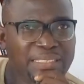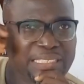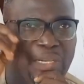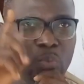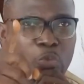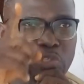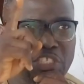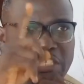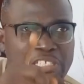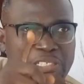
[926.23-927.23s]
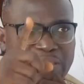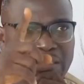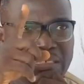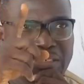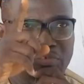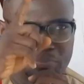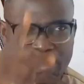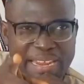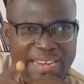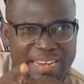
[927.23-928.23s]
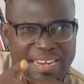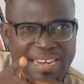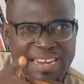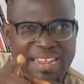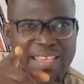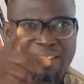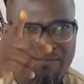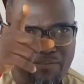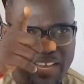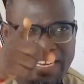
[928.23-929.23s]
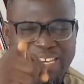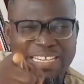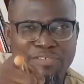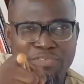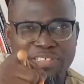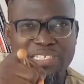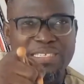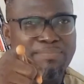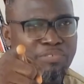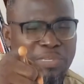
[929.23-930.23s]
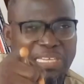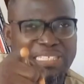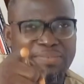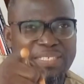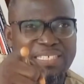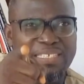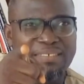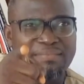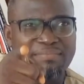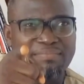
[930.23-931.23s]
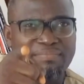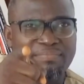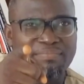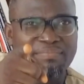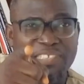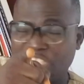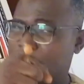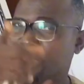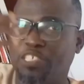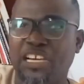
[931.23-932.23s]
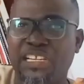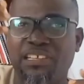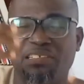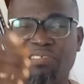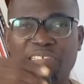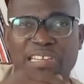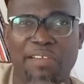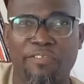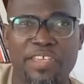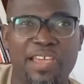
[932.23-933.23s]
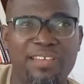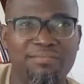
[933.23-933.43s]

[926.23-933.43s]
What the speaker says: there will still remain further decreased productivity, especially in Africa,